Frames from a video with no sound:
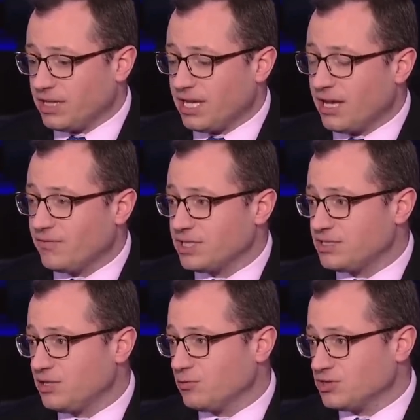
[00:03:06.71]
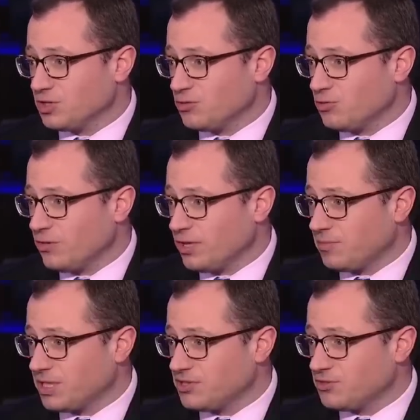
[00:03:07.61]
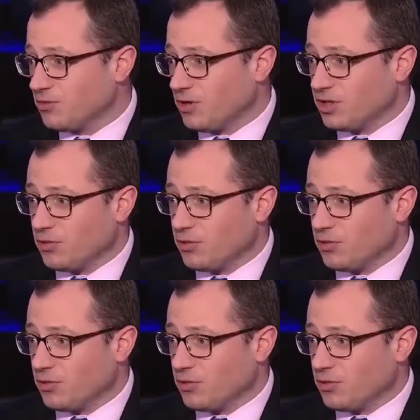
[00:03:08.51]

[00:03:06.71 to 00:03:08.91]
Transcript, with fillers: I mean, the evidence here was incredibly strong.